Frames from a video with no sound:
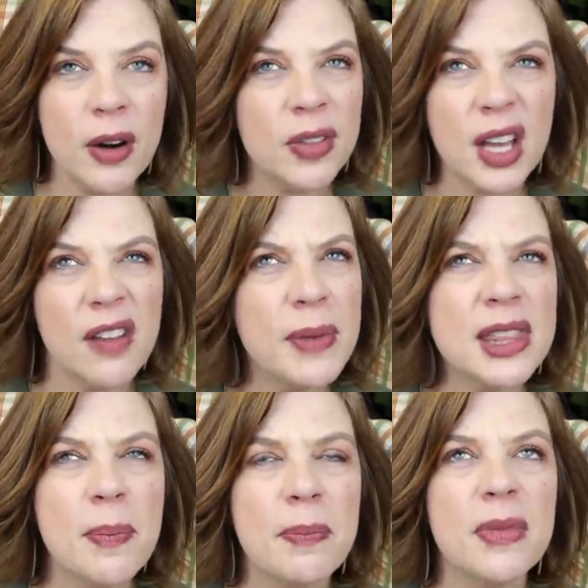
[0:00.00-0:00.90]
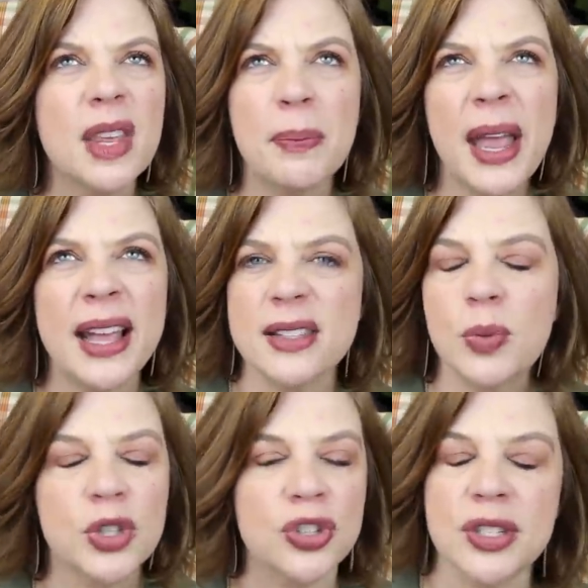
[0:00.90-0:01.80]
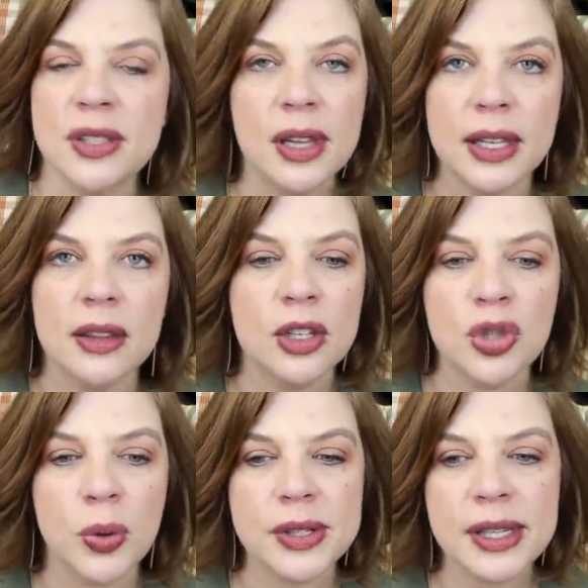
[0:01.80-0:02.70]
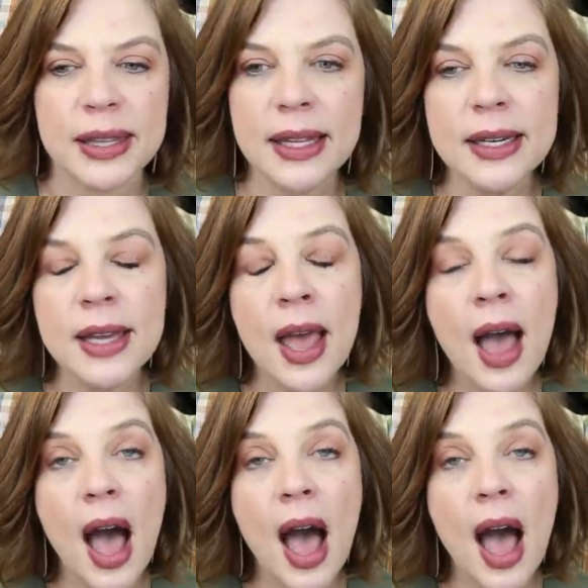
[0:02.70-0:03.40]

I don't think I've made the, the pants, which are just the length, the shorts lengthened.